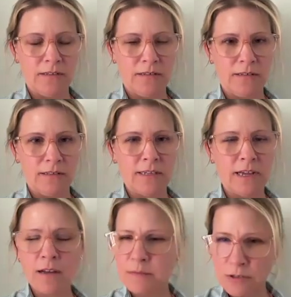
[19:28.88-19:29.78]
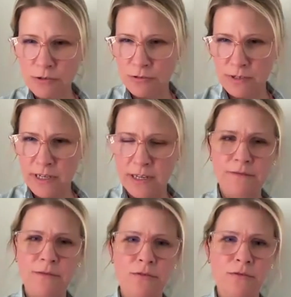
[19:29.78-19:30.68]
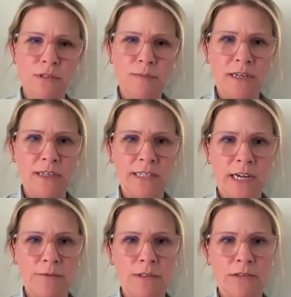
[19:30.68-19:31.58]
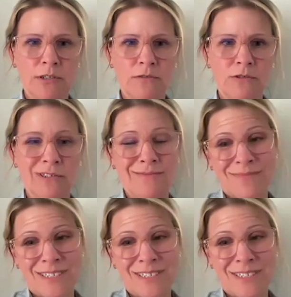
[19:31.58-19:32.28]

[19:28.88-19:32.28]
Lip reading: and some scrutiny of who's spending time with their children.